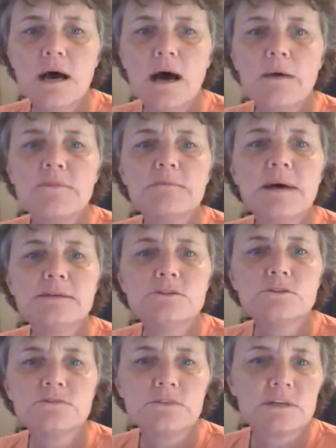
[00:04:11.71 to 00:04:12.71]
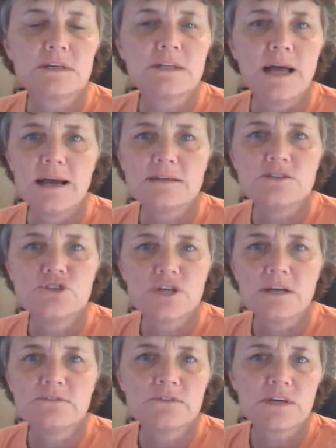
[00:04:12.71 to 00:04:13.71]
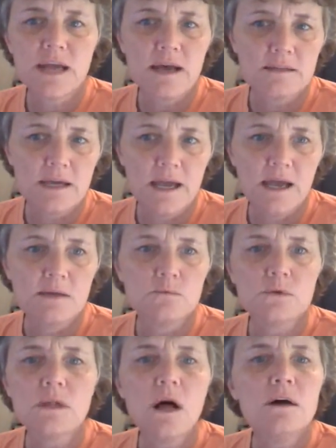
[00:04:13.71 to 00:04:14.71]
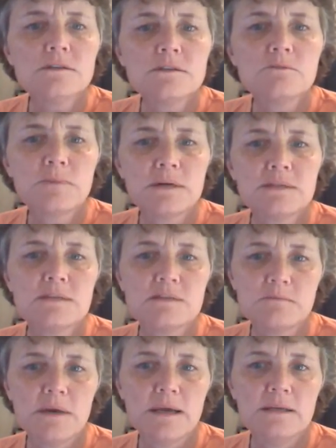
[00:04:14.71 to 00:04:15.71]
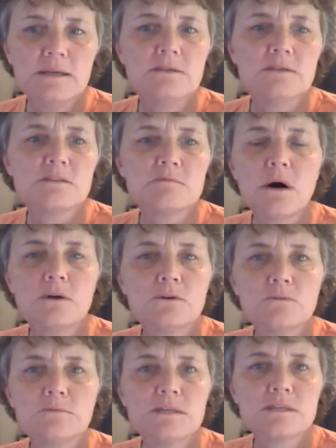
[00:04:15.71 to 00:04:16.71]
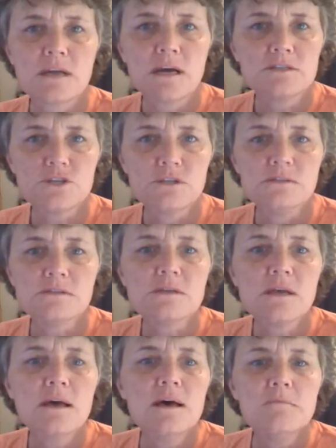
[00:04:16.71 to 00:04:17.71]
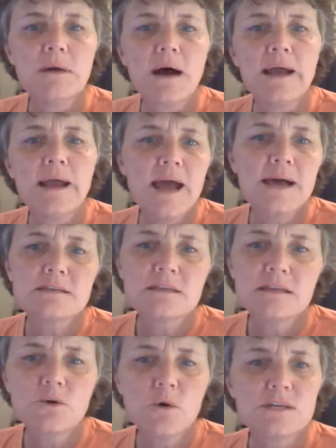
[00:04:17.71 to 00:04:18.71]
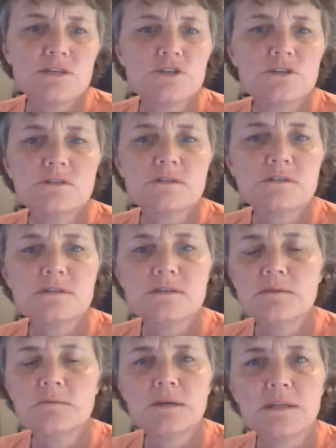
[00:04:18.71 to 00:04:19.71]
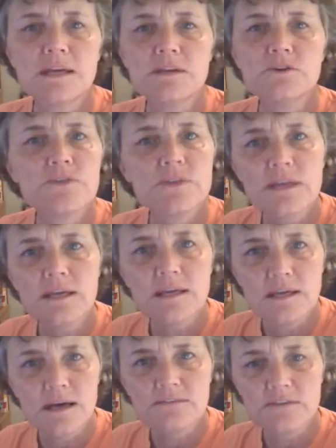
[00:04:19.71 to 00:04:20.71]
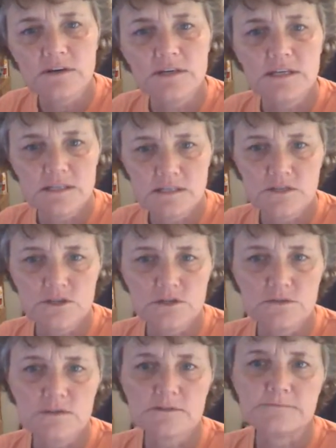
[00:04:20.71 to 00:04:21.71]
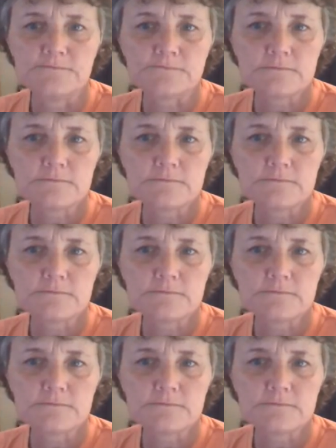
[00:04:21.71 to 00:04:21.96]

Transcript: The mentor for the class, Jennifer Callahan, will also participate in the small group discussions by asking questions to stimulate your thinking on various issues.